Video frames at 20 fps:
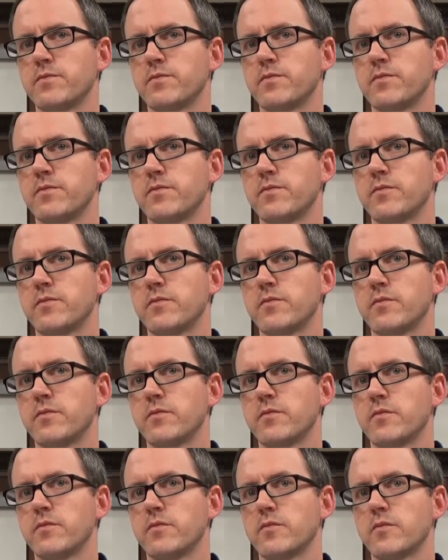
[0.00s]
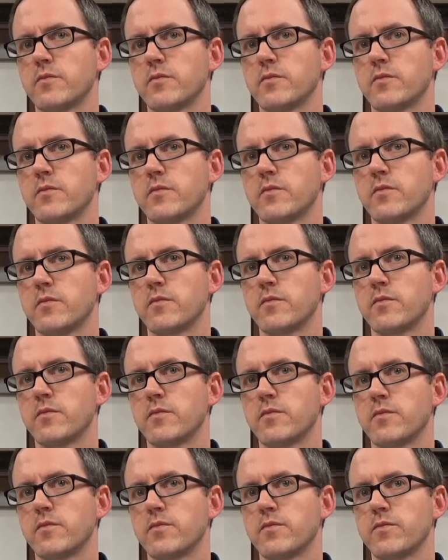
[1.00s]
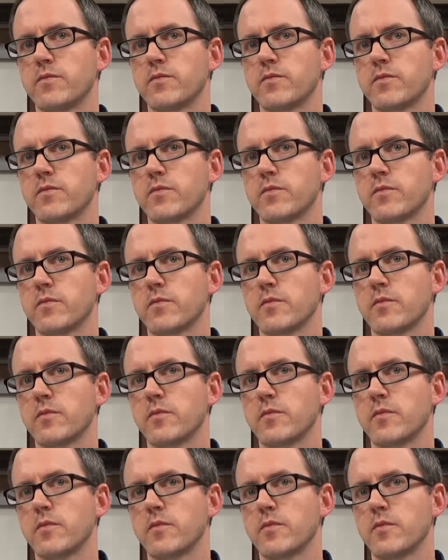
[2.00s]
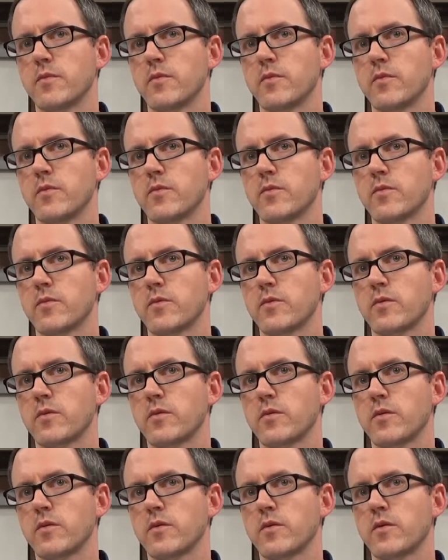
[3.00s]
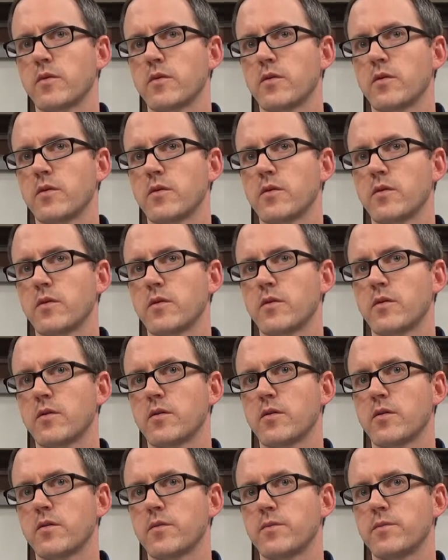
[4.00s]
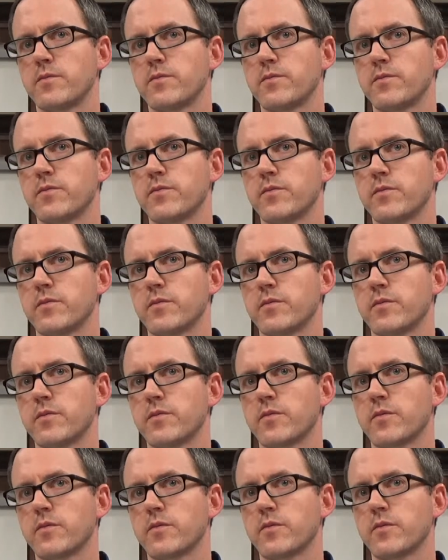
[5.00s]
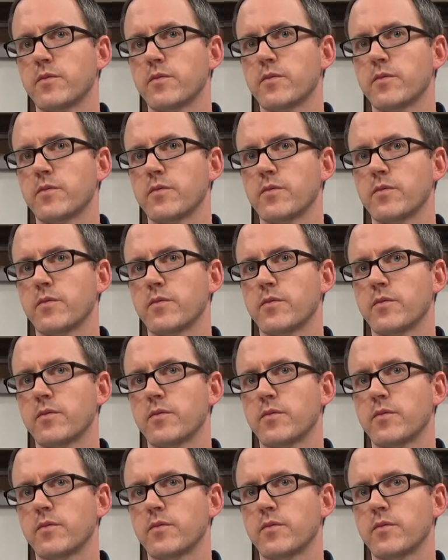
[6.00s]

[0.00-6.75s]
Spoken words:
(silence)